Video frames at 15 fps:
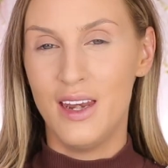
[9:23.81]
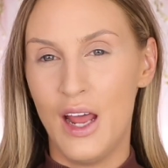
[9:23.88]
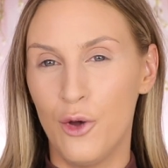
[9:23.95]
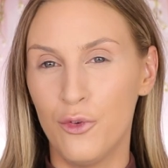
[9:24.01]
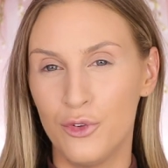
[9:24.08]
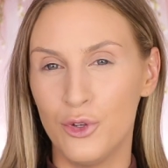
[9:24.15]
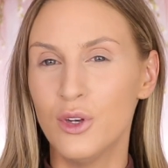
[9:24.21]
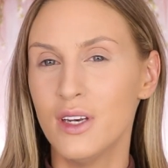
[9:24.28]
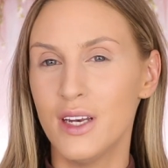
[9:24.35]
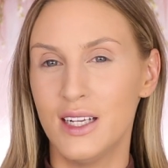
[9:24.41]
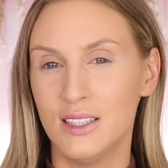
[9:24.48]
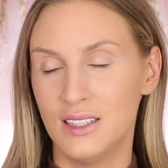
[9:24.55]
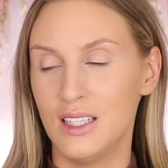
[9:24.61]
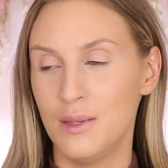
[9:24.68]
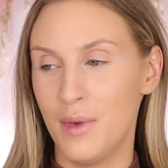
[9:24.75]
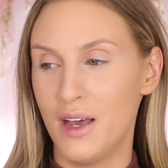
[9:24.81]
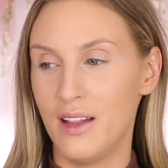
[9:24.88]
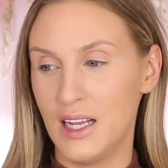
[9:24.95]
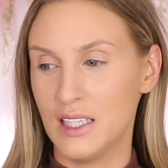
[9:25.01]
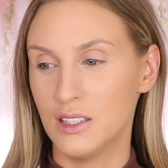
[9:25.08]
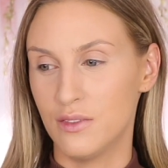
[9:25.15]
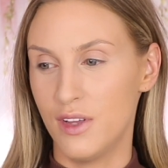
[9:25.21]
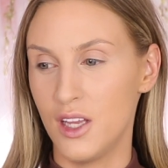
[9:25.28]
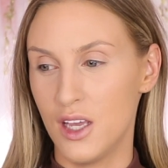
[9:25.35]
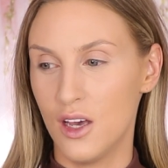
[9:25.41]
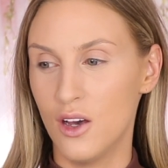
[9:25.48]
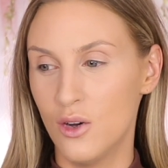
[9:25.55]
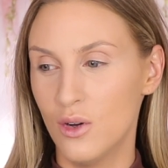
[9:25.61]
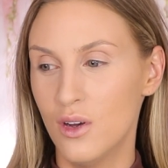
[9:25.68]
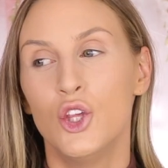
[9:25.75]
Now, if you did not see my last
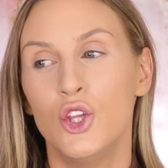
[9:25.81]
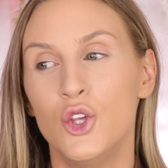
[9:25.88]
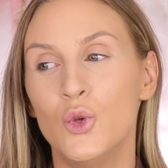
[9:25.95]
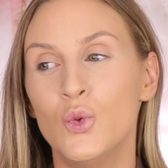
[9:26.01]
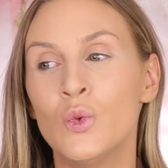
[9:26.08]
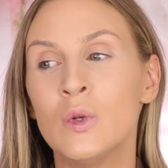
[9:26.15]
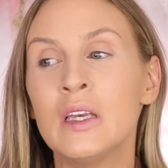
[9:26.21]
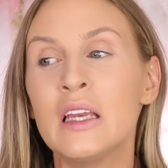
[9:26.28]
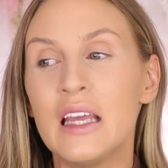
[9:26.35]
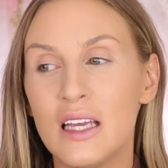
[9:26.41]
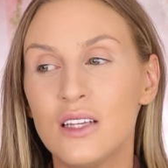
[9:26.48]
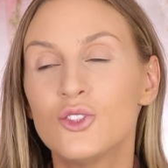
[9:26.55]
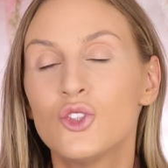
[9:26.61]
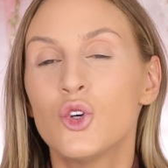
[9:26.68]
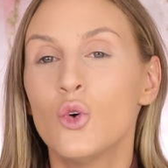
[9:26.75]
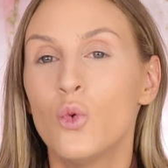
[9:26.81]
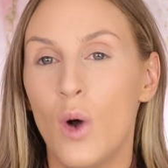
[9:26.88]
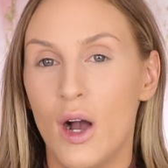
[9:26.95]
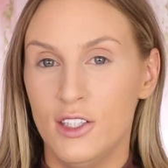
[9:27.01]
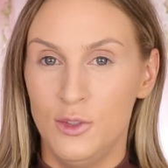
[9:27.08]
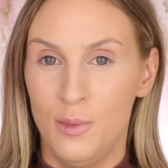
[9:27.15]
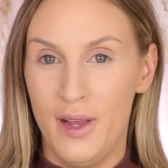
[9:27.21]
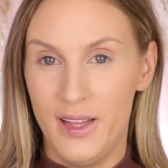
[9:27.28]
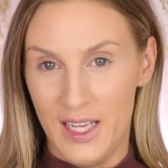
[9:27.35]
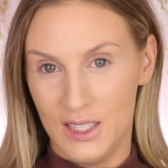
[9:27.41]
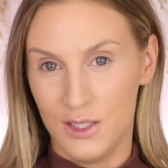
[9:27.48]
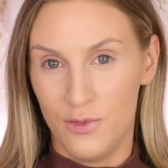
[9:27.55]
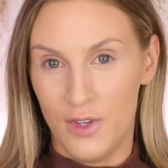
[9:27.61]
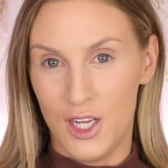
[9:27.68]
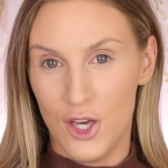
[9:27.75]
video, you need to watch my
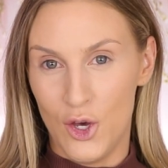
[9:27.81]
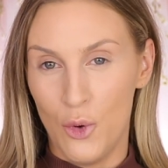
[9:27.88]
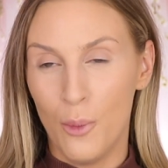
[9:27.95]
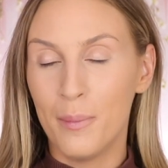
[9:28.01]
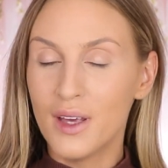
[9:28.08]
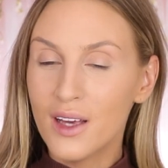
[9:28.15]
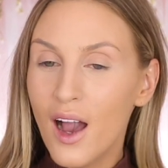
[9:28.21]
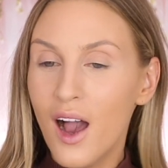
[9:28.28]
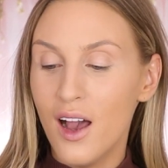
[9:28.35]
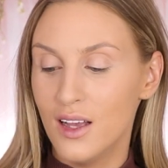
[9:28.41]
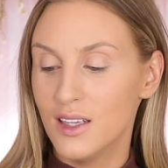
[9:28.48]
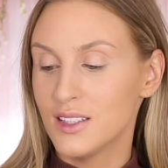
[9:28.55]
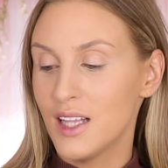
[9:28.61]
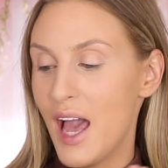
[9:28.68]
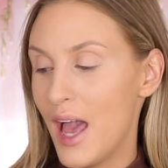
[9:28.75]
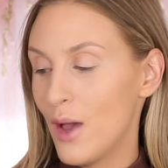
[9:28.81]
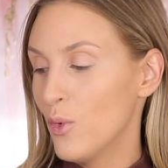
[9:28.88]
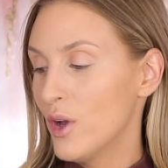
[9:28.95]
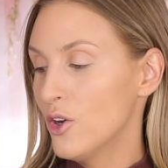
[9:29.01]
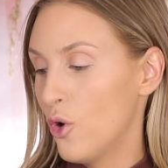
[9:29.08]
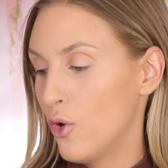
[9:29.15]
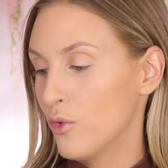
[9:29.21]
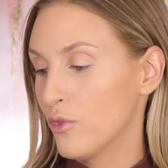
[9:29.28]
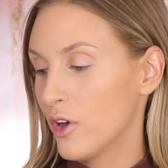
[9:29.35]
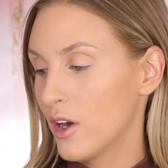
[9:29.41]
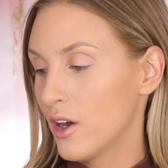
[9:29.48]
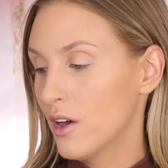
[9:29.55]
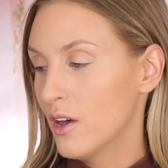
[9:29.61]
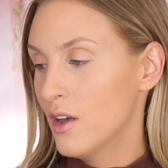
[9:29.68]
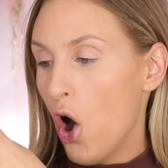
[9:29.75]
last video because I went
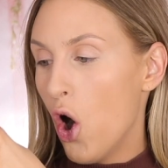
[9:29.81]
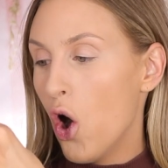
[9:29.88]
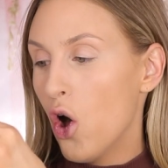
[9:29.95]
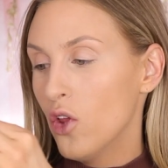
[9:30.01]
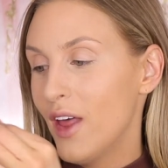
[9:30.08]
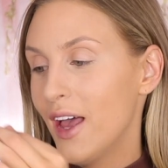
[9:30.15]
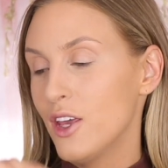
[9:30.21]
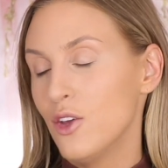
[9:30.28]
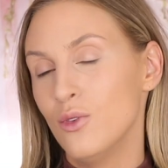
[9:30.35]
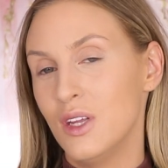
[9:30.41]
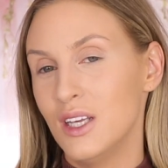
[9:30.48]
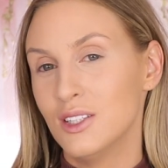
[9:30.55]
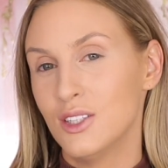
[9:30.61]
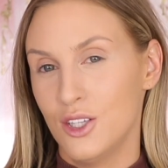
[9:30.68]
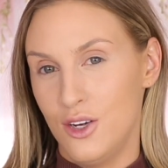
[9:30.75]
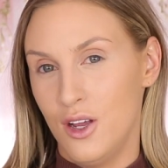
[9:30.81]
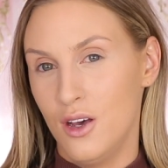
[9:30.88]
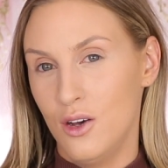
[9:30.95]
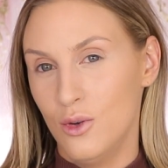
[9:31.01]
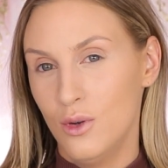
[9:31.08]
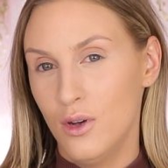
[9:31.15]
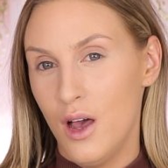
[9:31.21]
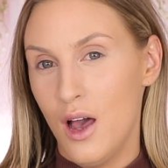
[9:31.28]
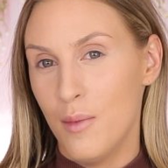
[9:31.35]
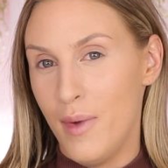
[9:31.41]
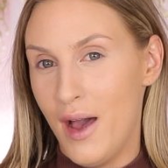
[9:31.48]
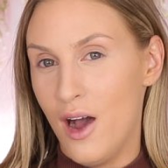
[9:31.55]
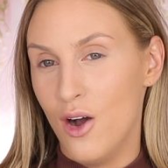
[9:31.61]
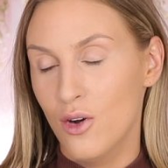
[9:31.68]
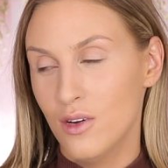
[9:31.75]
over all that you need to know
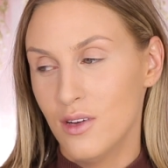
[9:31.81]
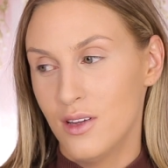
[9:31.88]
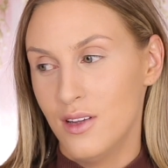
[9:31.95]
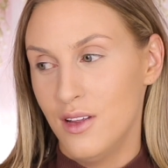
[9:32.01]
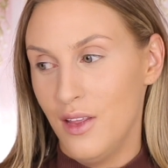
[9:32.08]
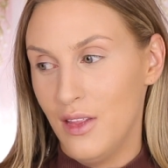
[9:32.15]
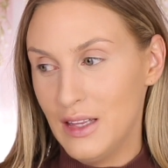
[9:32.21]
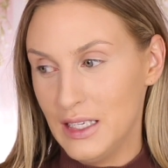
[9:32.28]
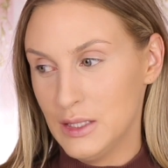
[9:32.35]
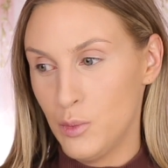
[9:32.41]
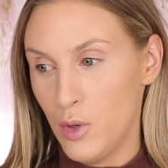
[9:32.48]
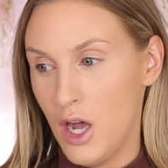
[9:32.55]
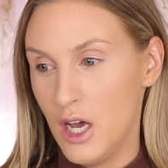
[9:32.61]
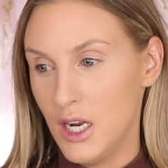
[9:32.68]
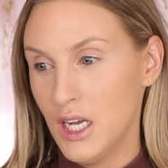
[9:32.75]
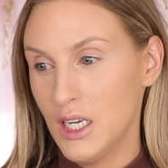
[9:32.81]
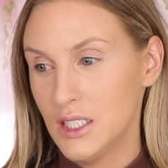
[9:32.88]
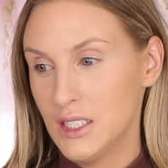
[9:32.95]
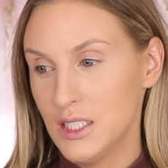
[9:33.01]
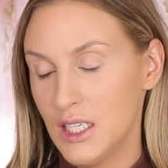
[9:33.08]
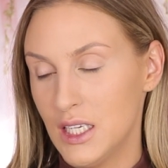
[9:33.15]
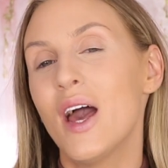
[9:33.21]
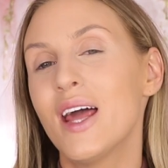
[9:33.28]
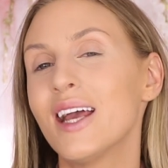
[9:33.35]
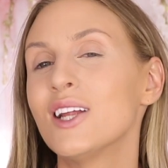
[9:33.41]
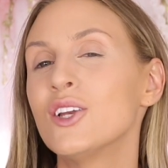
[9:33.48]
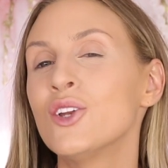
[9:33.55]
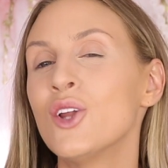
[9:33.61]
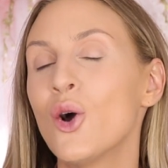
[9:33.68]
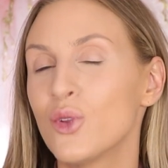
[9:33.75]
about this product. And I
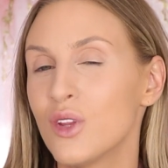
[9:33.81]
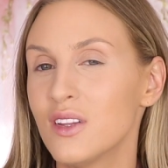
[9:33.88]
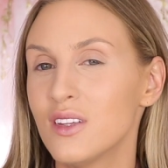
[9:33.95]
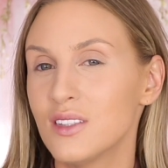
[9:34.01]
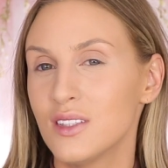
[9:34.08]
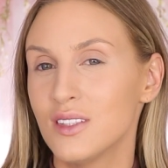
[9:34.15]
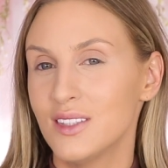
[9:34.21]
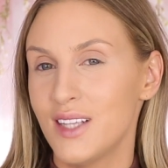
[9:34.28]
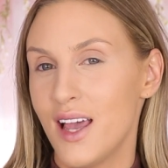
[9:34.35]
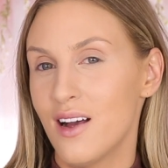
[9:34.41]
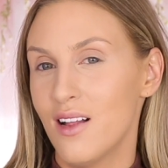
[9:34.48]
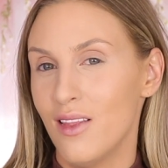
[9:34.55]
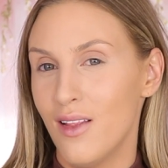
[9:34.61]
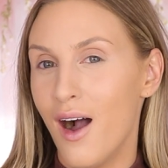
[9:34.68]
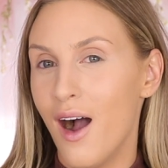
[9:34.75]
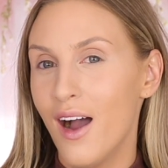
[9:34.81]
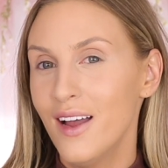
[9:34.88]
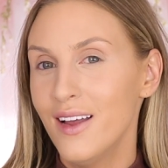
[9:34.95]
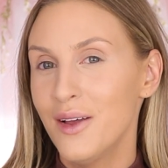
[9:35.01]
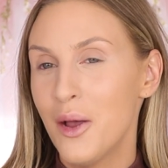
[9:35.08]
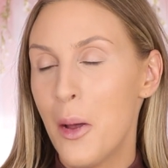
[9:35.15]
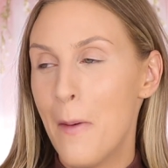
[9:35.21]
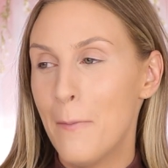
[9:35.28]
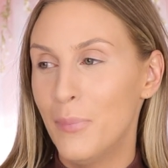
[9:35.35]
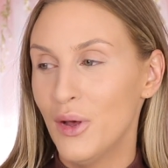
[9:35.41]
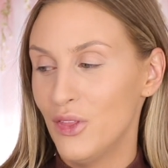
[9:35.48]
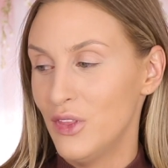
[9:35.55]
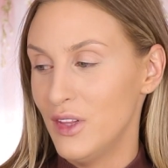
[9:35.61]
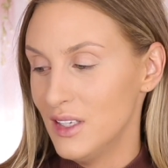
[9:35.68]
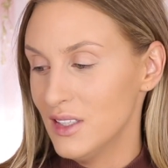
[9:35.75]
know that this is saying a lot,
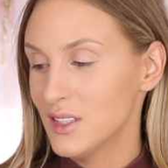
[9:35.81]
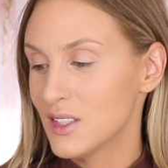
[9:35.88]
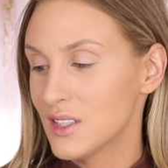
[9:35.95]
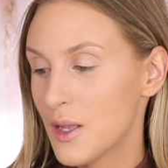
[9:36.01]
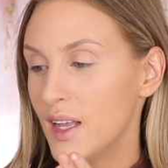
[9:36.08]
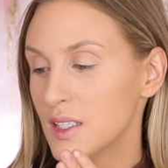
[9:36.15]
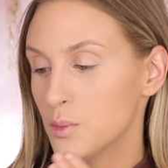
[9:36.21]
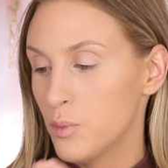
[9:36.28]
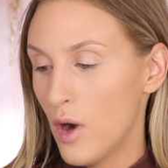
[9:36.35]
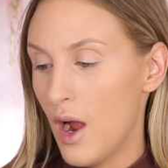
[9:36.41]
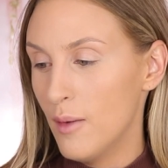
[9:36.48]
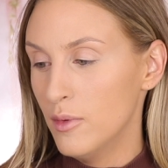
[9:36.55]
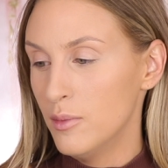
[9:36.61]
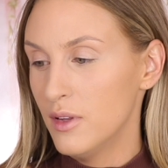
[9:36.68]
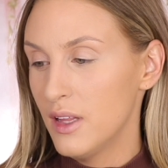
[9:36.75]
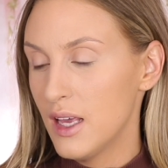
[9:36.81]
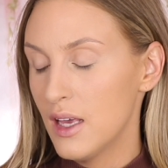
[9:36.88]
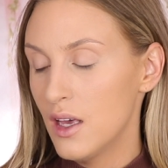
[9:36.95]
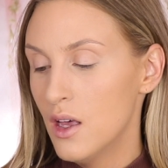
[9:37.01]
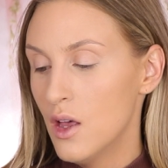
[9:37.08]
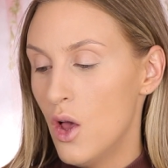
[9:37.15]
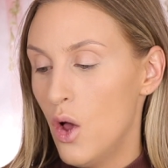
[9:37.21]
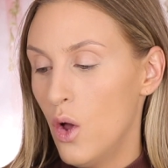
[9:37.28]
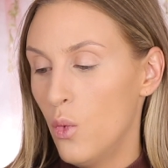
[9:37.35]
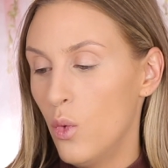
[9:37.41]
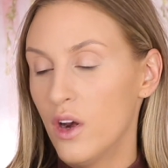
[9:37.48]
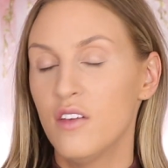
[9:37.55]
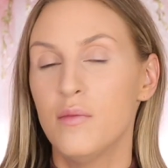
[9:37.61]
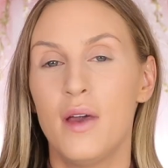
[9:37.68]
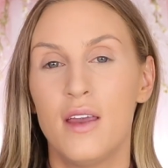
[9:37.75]
but this is probably
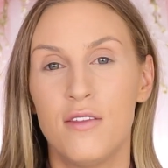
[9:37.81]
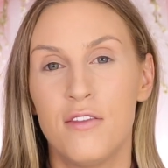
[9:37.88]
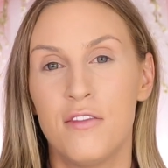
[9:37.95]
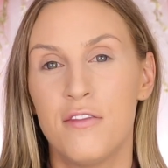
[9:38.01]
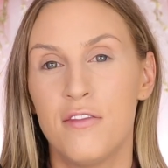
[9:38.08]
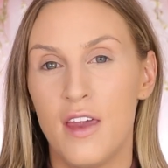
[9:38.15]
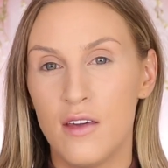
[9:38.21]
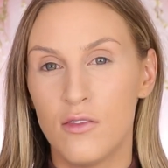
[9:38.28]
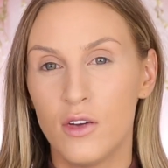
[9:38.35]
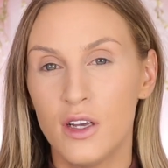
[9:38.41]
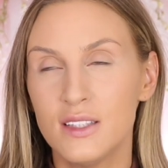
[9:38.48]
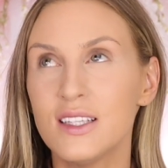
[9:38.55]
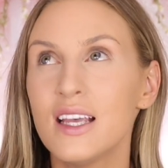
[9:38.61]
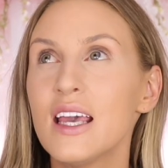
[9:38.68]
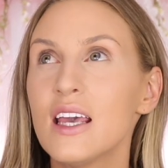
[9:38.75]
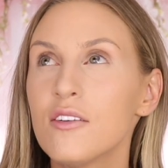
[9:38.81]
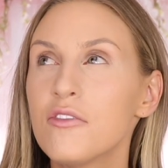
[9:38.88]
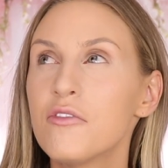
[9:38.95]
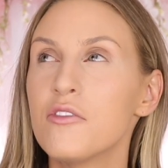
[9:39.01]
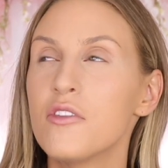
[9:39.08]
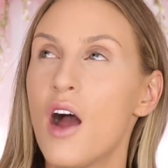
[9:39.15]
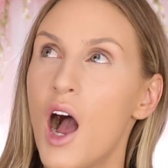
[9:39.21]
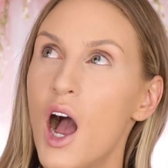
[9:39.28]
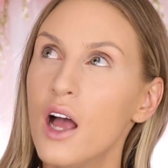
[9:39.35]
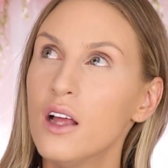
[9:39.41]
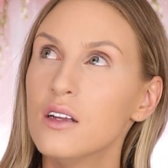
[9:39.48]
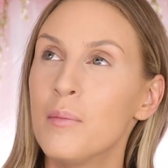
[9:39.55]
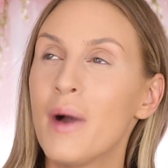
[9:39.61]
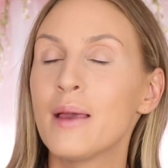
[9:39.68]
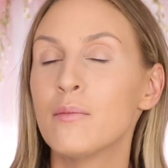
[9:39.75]
one of my favorites, if
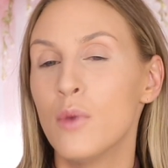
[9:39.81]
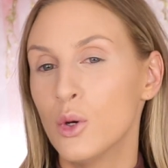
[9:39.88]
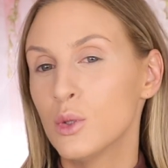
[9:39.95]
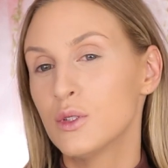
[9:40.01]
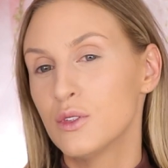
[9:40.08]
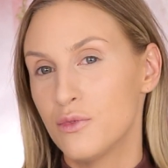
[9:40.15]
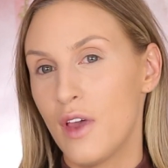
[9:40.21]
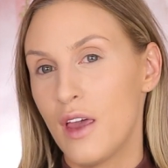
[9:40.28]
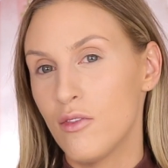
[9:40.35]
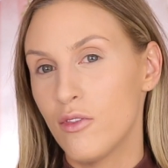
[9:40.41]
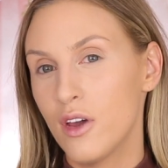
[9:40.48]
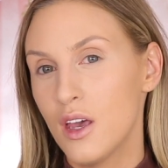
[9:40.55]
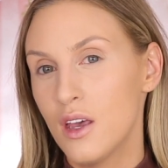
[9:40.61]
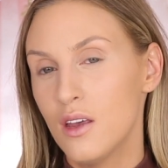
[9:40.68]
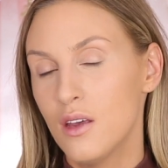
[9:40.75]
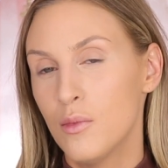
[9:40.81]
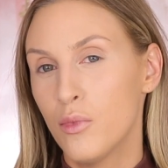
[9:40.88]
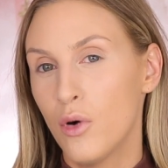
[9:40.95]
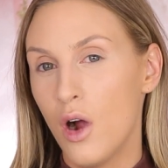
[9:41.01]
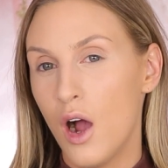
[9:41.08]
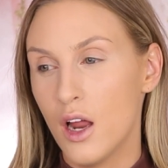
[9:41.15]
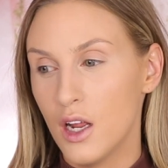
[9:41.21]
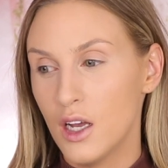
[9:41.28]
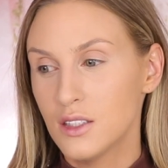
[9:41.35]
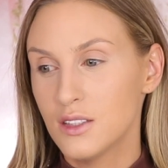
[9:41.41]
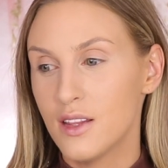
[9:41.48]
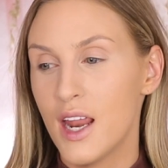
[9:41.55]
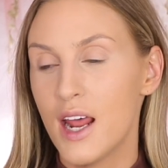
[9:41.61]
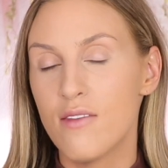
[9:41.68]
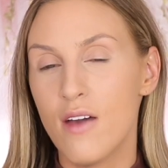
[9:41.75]
not my most favorite
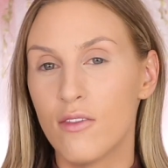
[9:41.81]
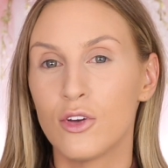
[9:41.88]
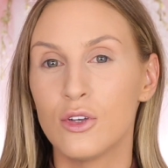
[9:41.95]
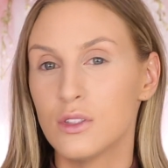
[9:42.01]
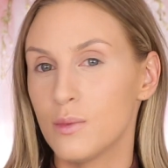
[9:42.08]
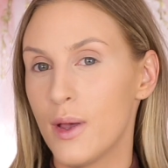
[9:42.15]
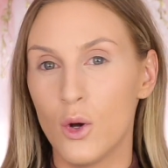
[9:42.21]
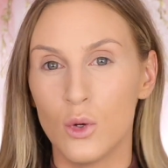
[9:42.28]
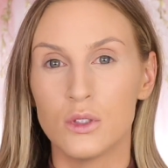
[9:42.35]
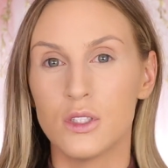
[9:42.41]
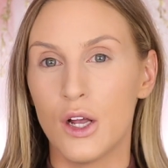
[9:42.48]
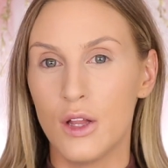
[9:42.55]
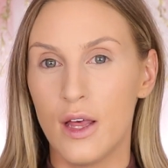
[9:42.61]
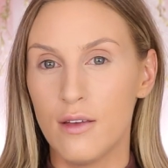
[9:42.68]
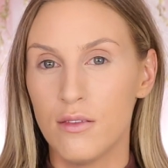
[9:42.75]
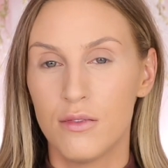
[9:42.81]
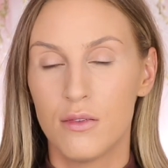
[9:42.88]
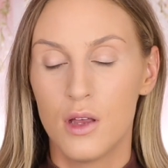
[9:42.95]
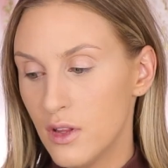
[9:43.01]
product that I've ever used my whole entire life.